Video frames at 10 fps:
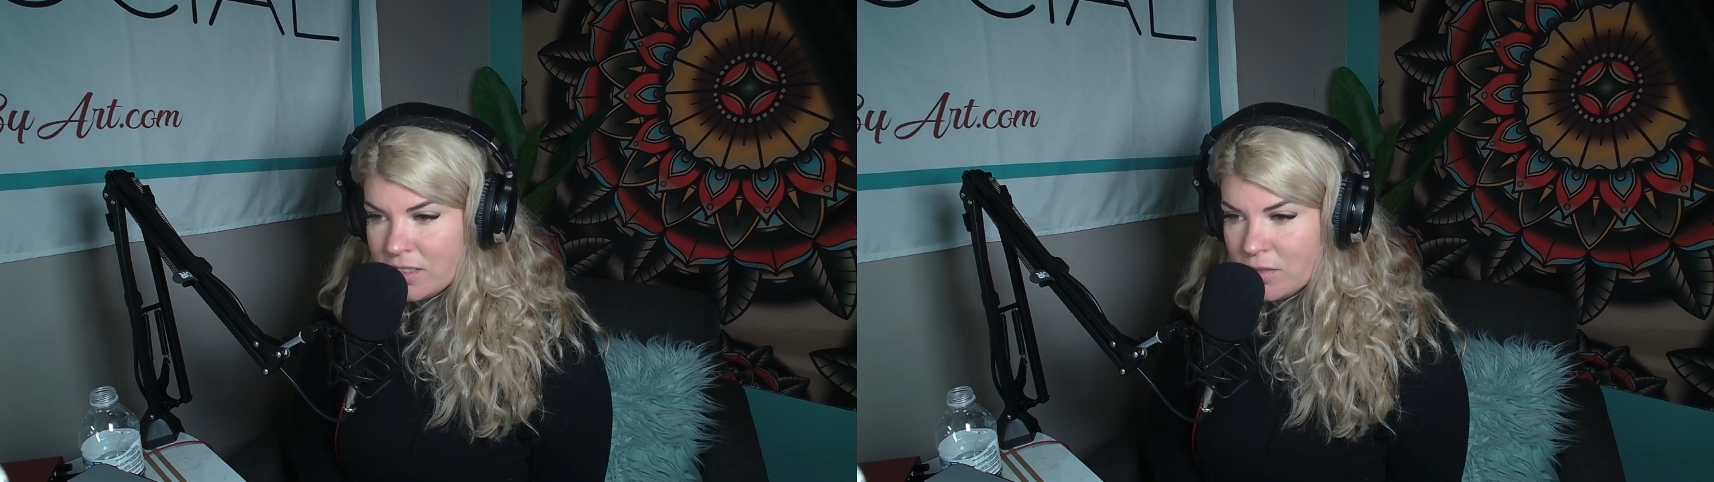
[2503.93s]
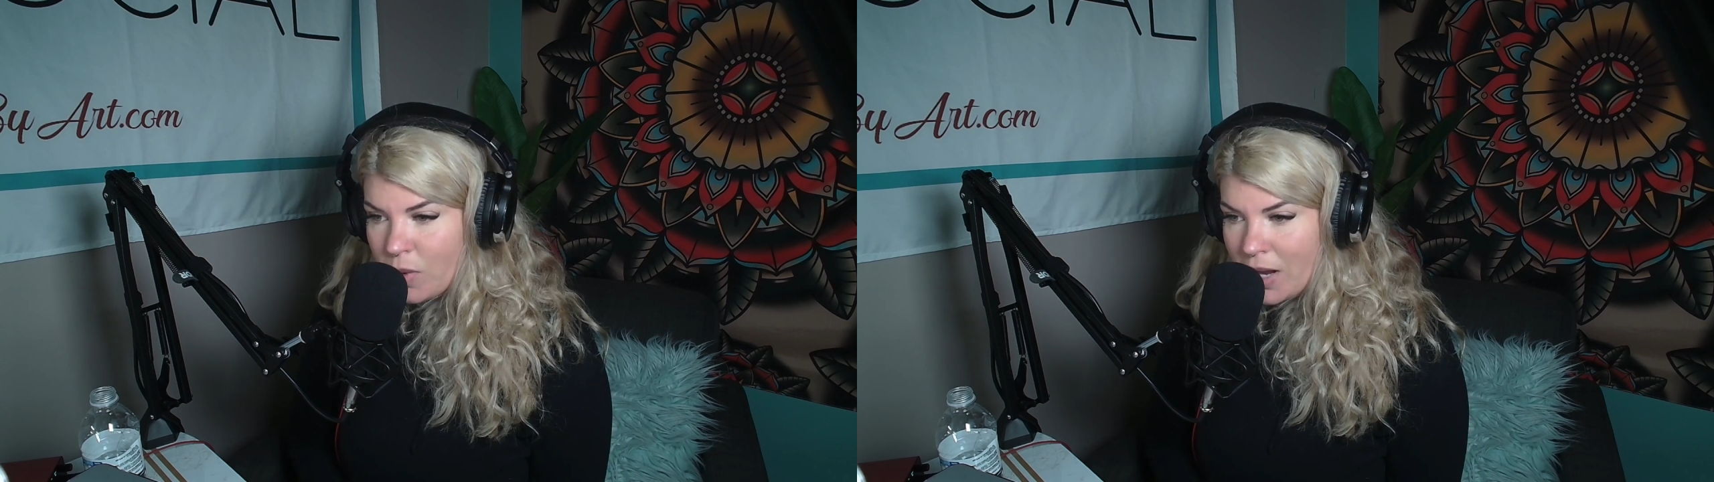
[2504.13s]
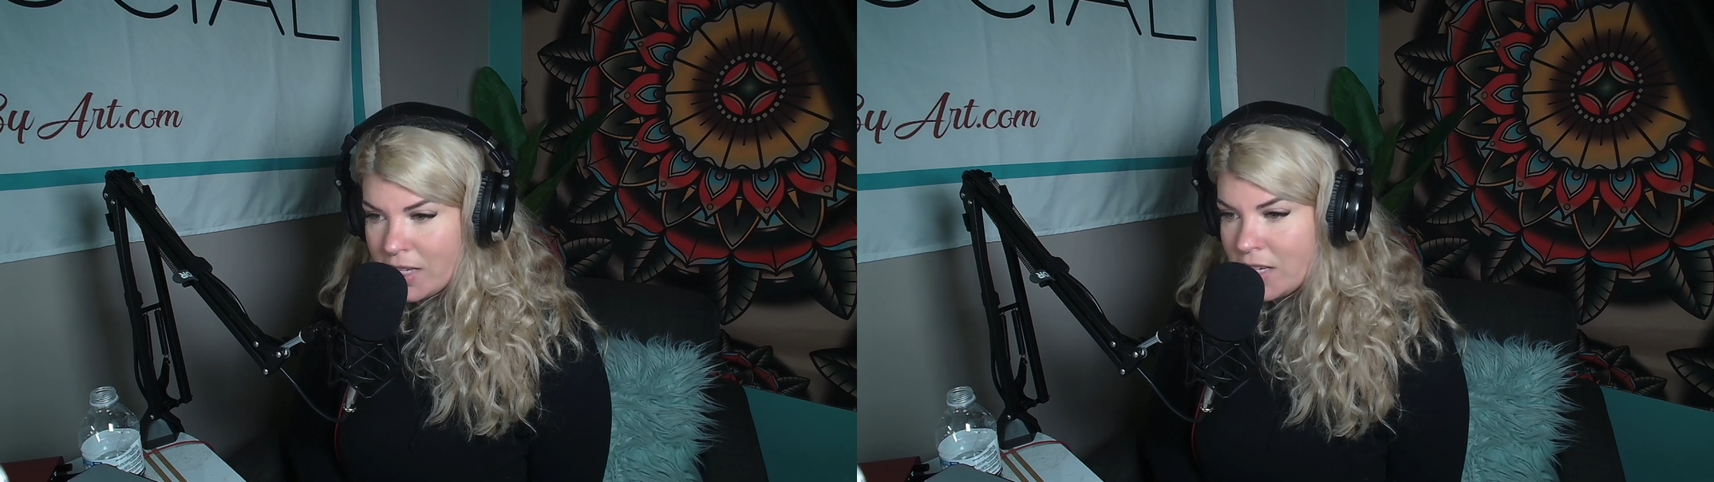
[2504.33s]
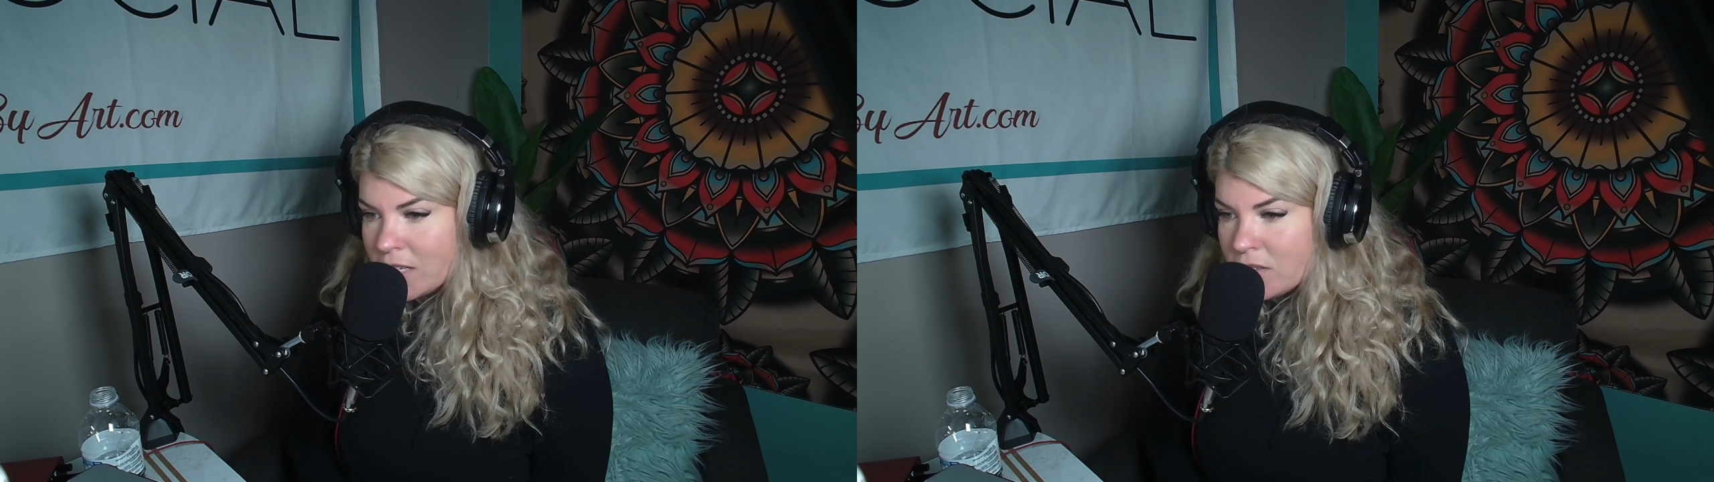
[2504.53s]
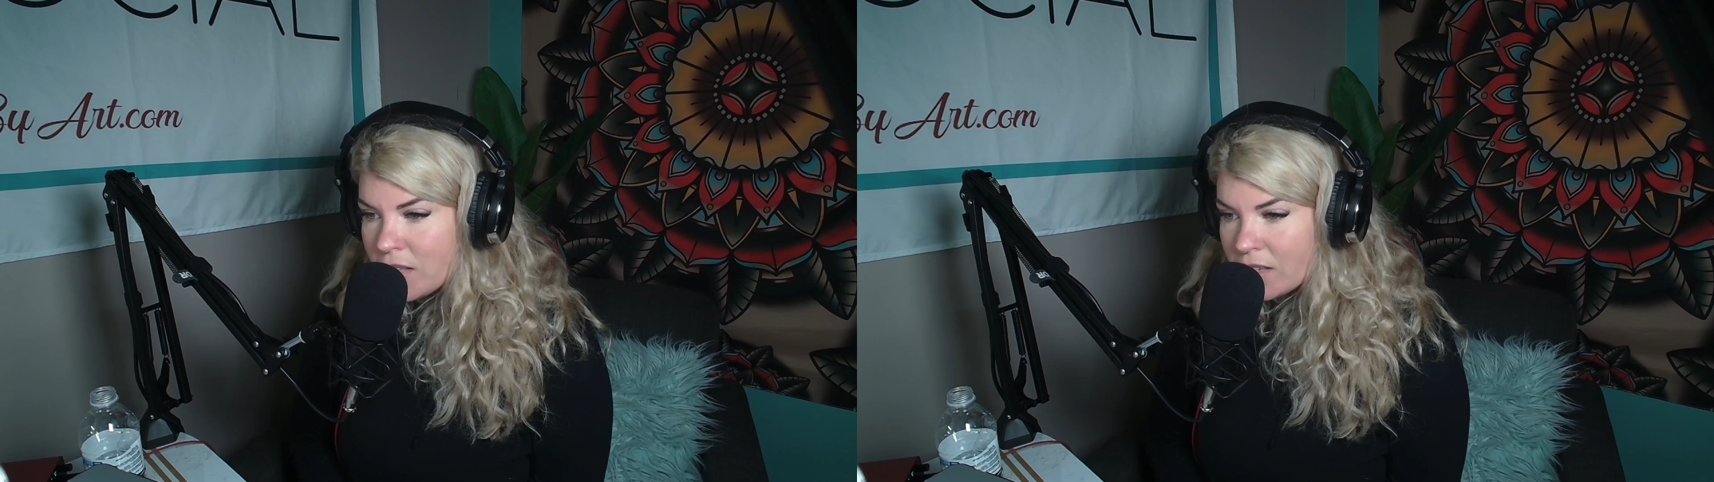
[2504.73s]
Why did I
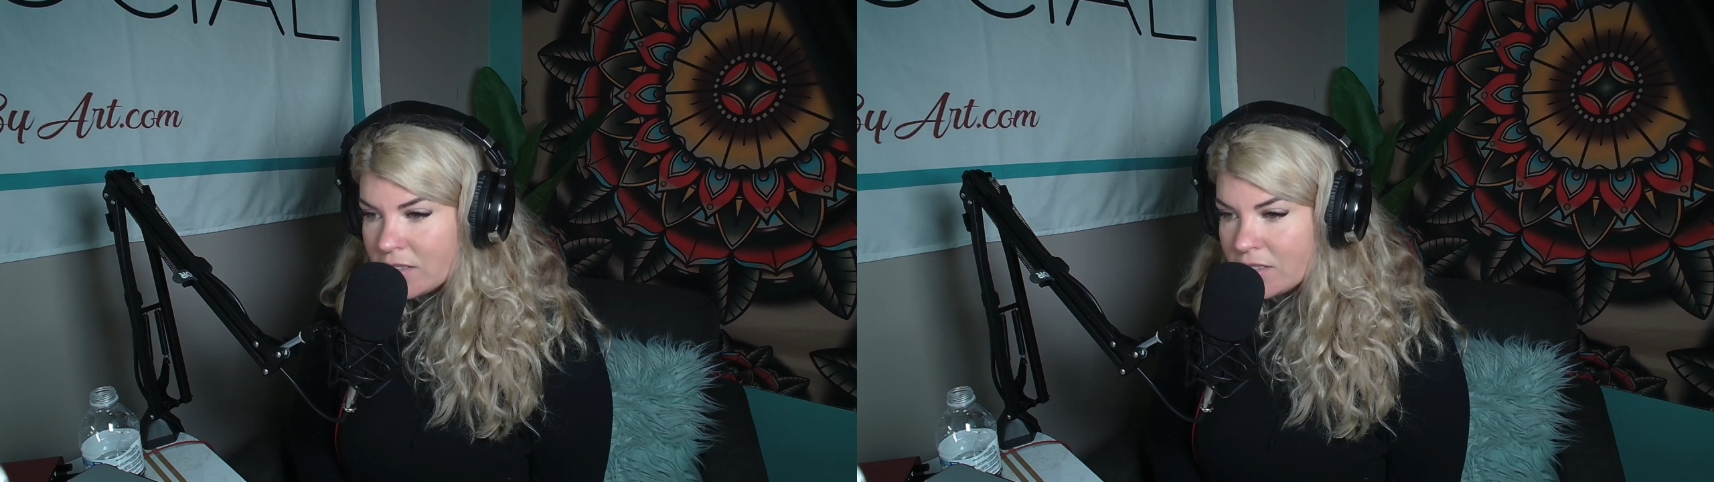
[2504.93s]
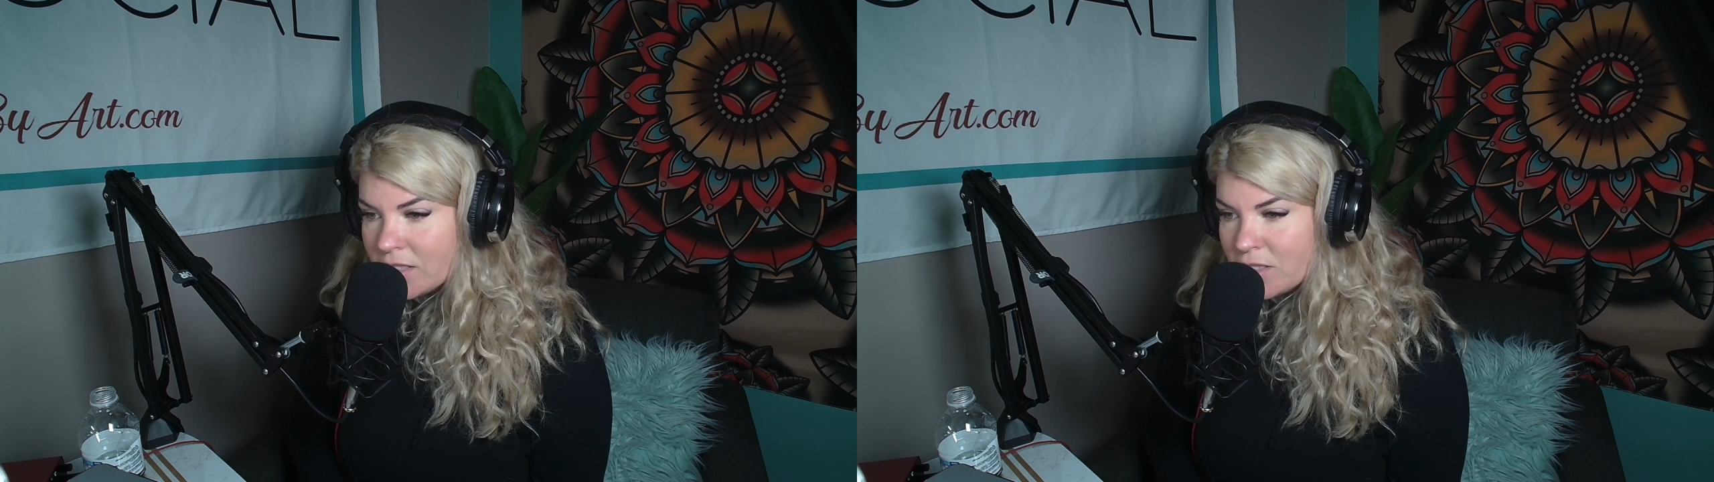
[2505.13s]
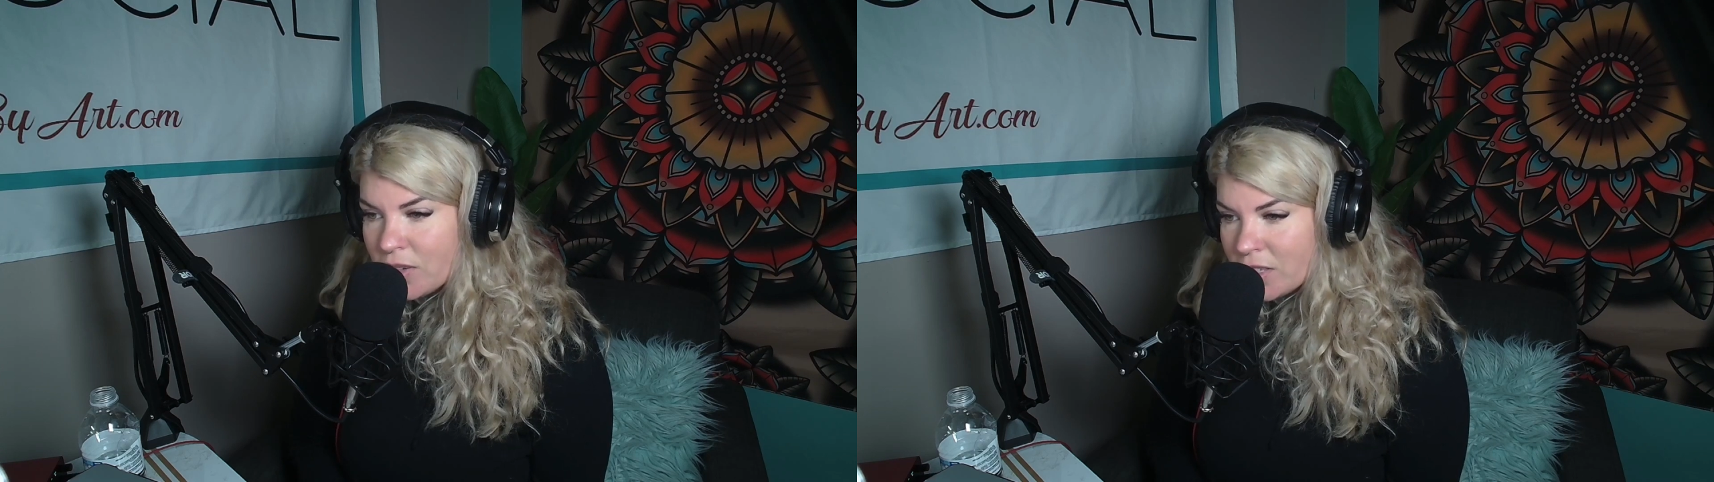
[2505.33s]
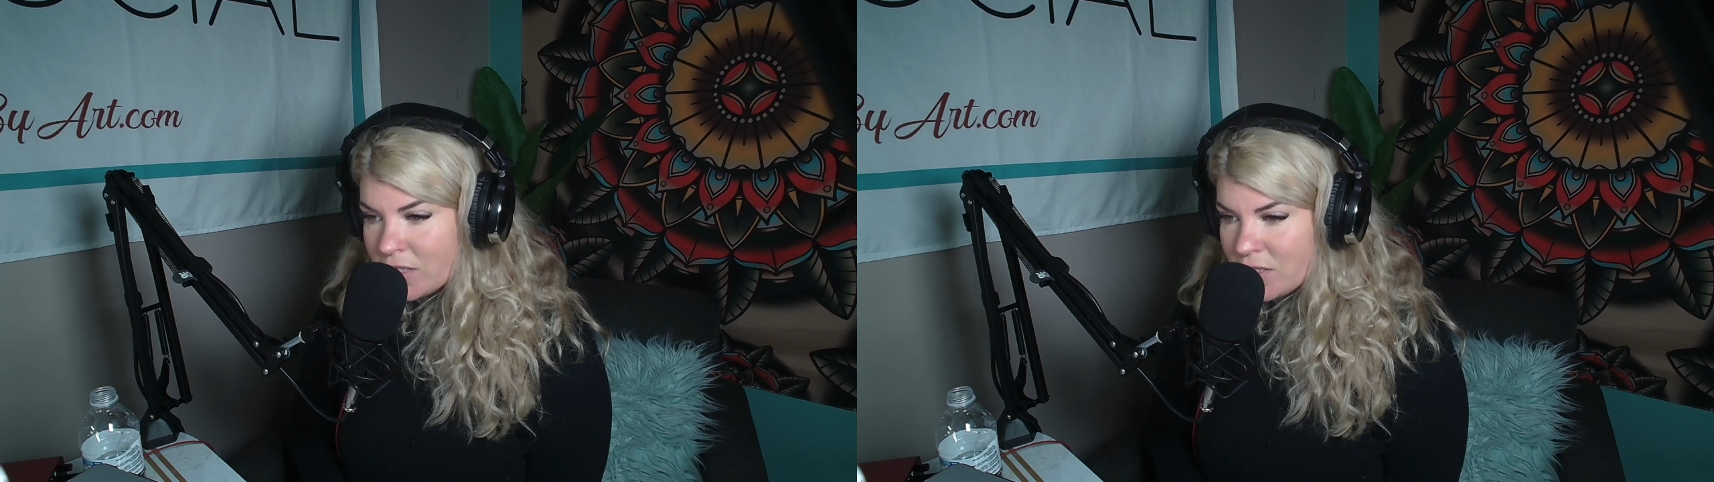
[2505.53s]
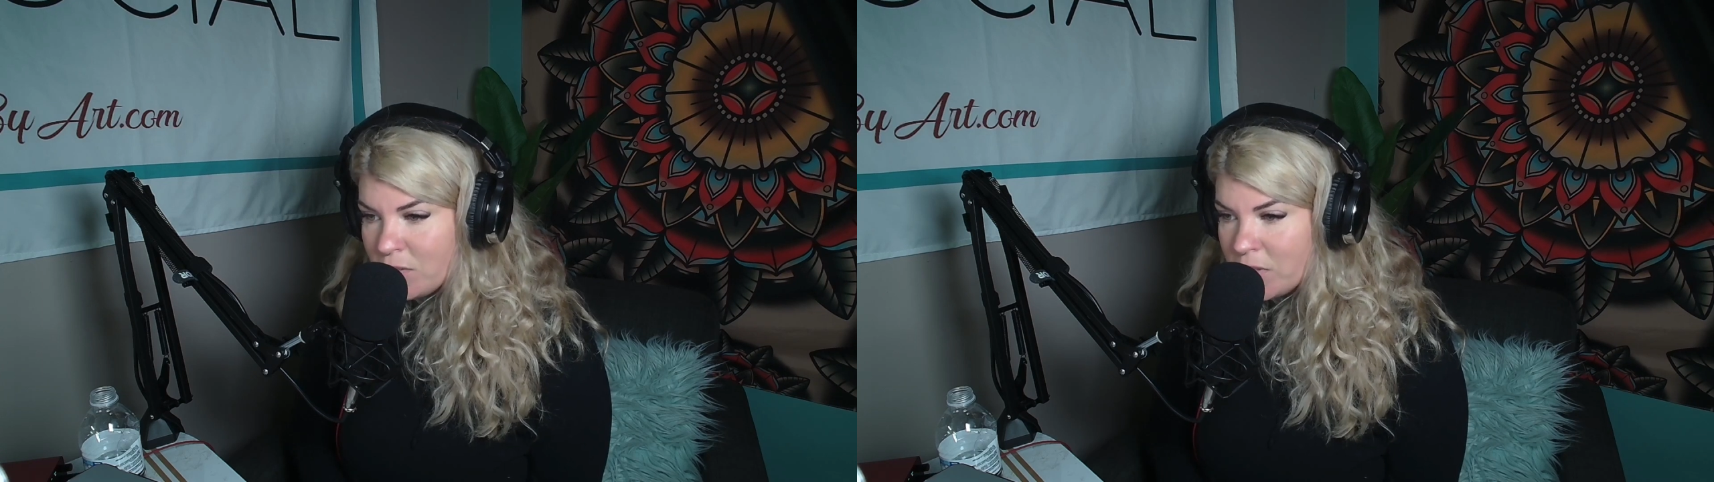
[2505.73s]
do that? That's
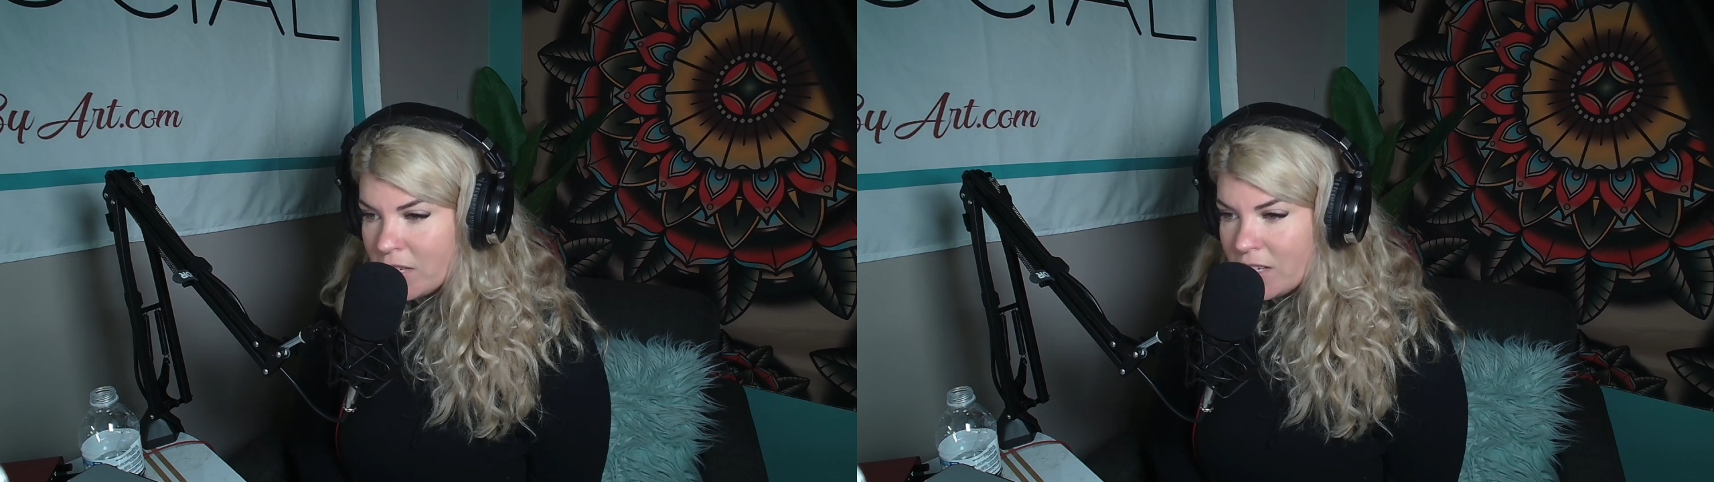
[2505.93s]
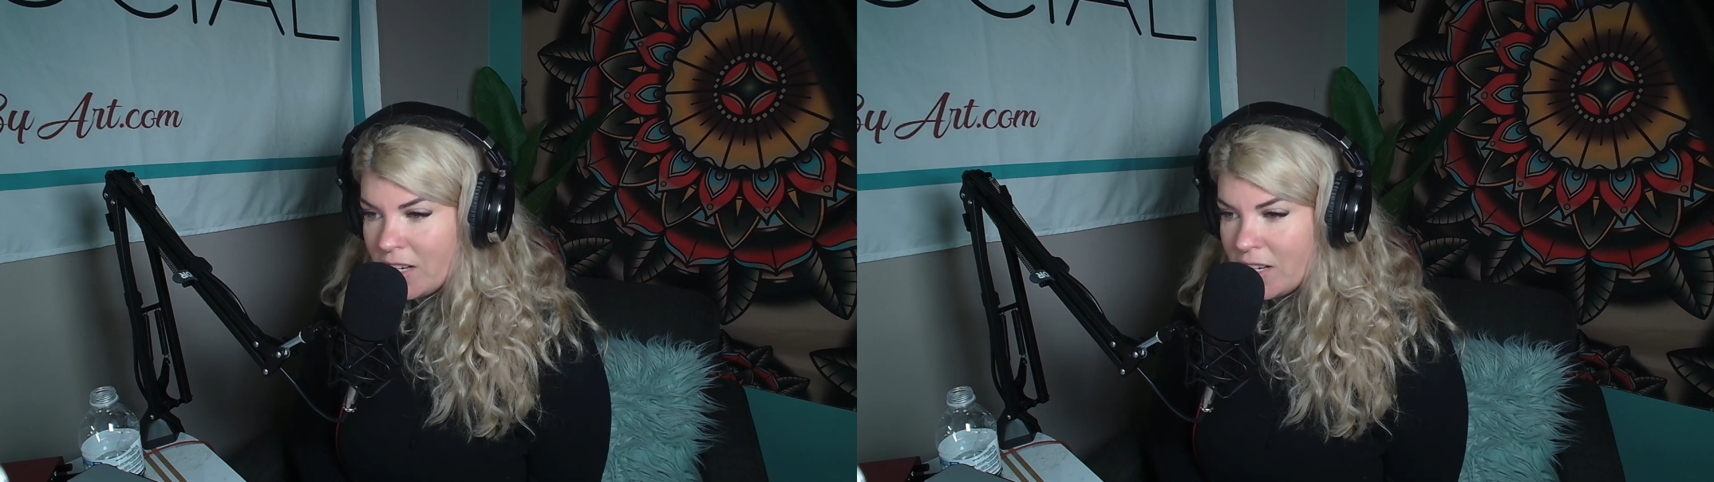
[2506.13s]
fucking stupid.